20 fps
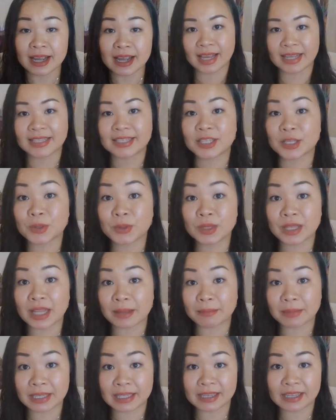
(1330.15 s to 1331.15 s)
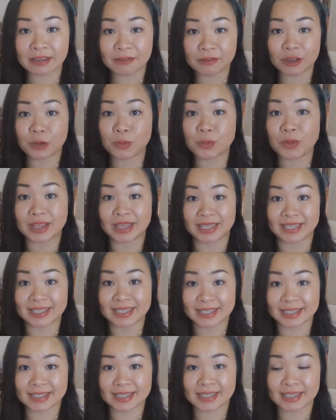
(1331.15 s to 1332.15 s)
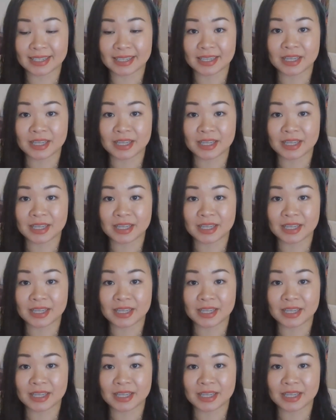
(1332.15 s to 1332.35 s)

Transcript: And so let me leave you with this.